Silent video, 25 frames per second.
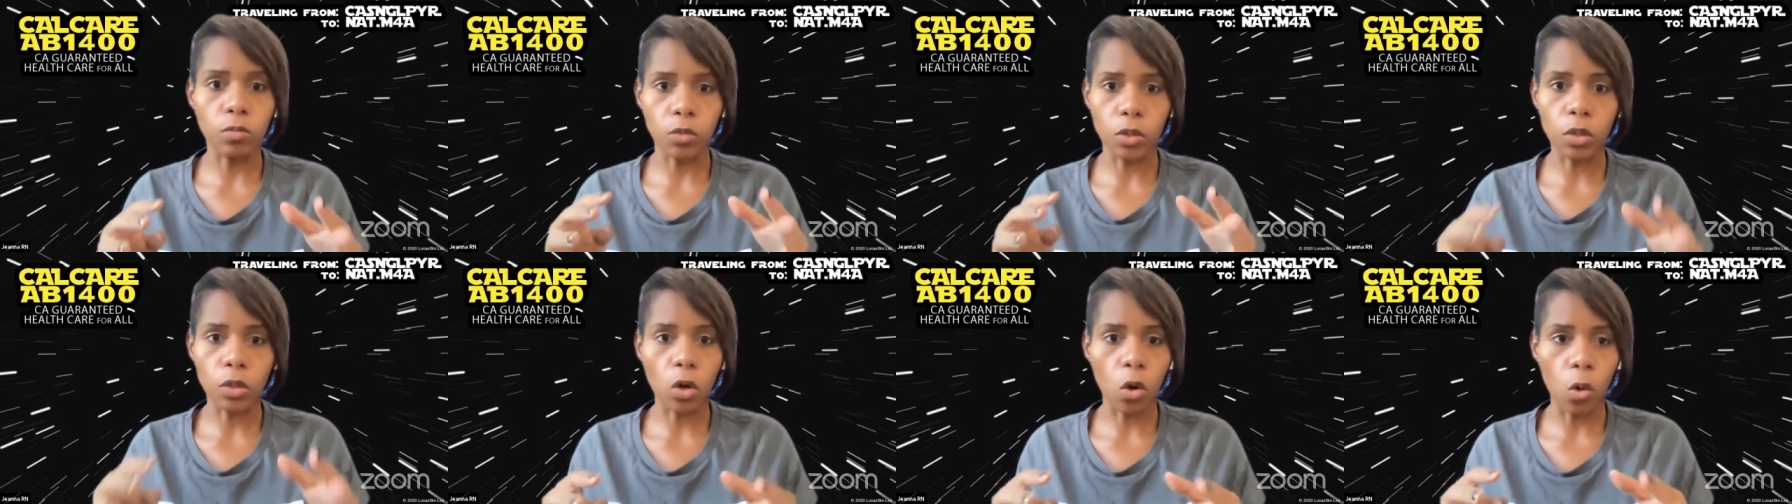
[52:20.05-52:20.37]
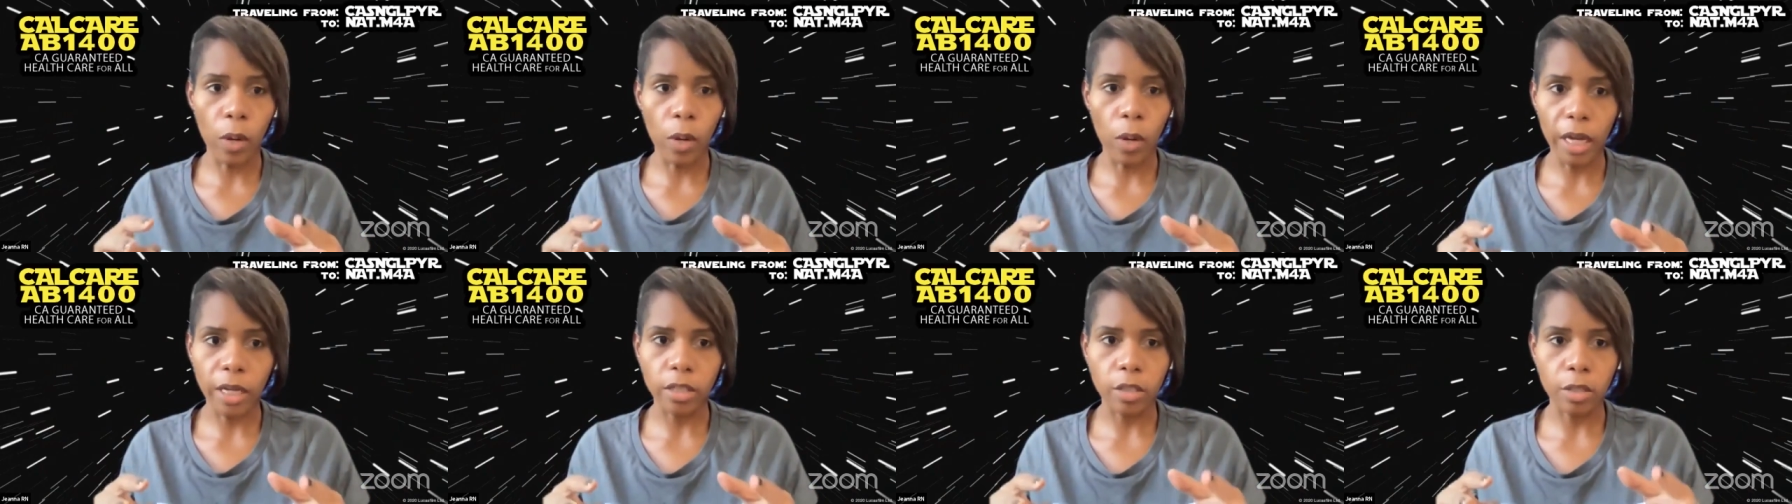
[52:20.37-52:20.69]
real
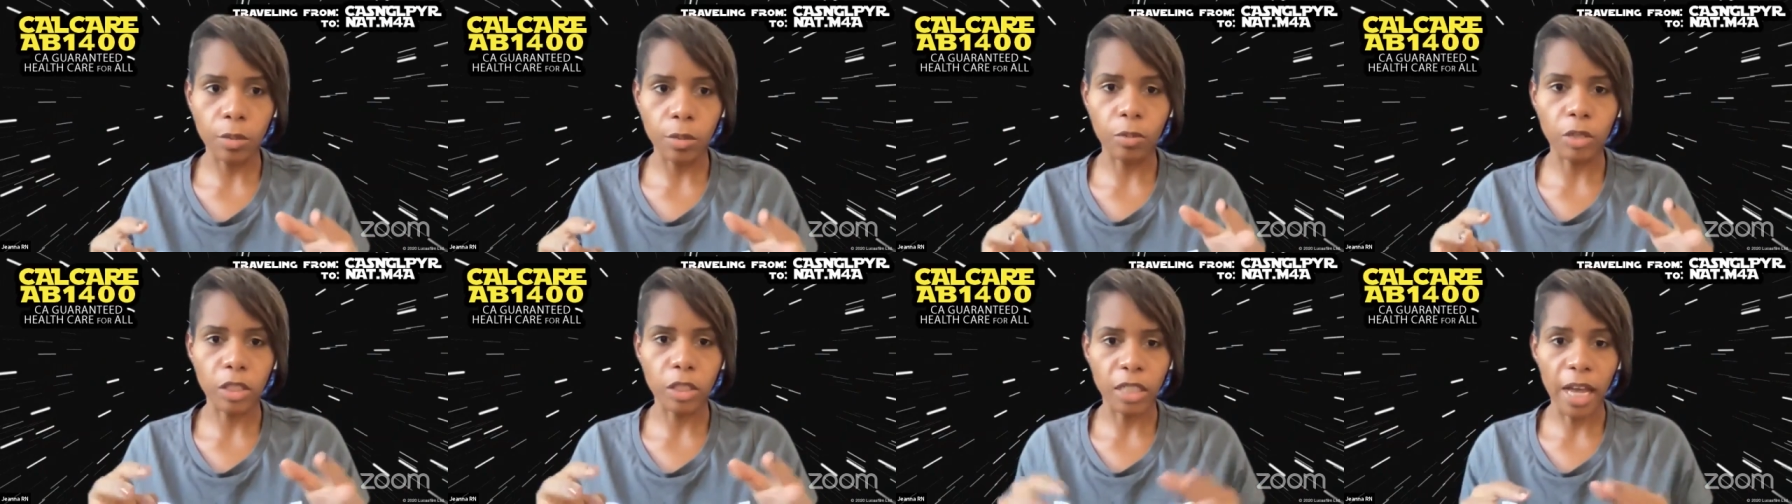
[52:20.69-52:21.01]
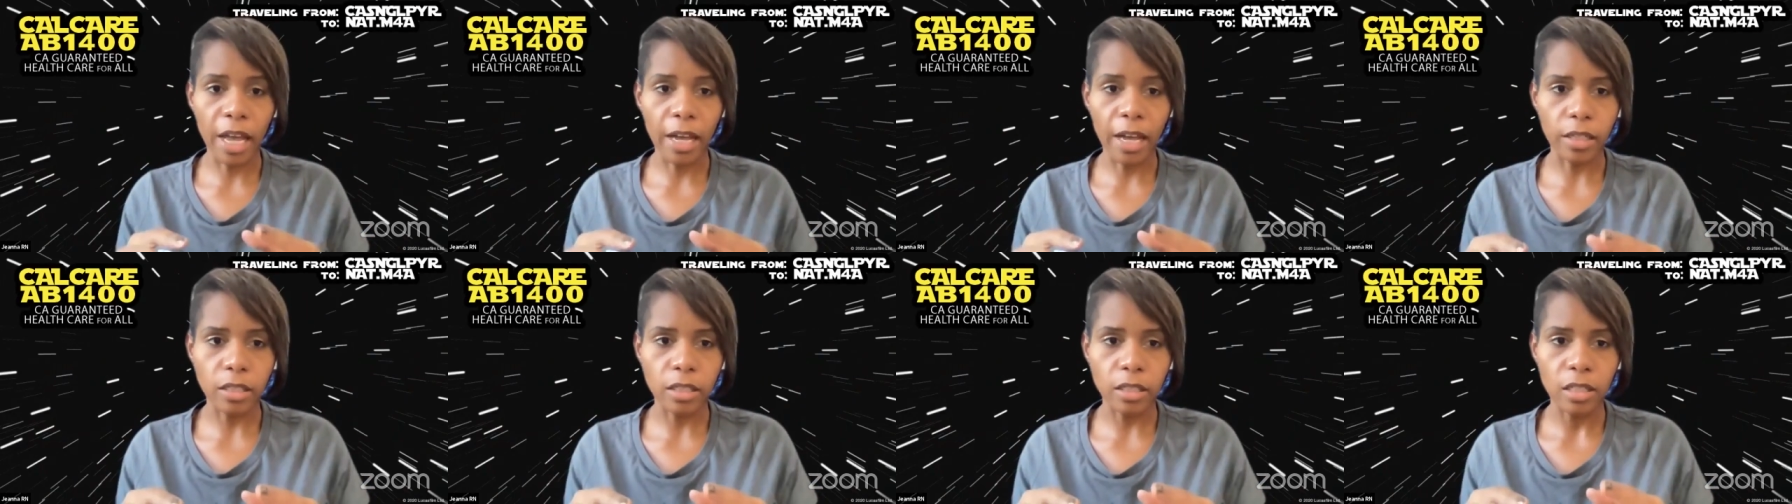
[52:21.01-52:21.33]
quick to
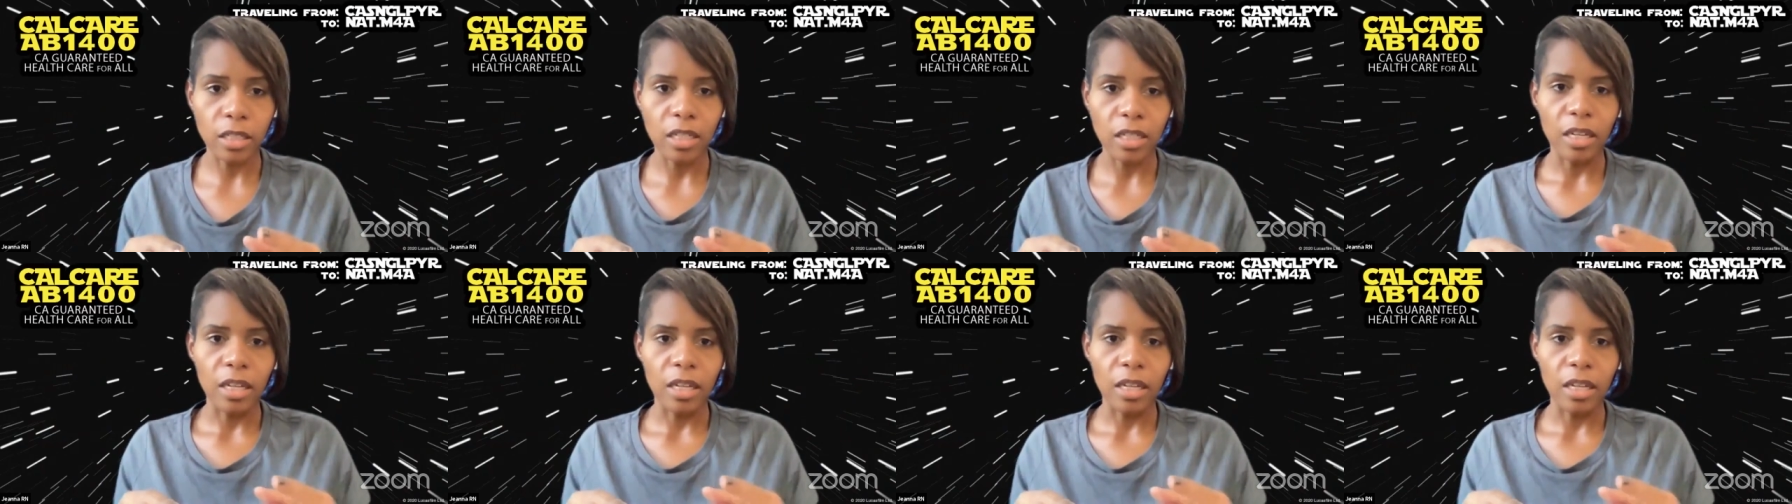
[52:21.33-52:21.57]
protect.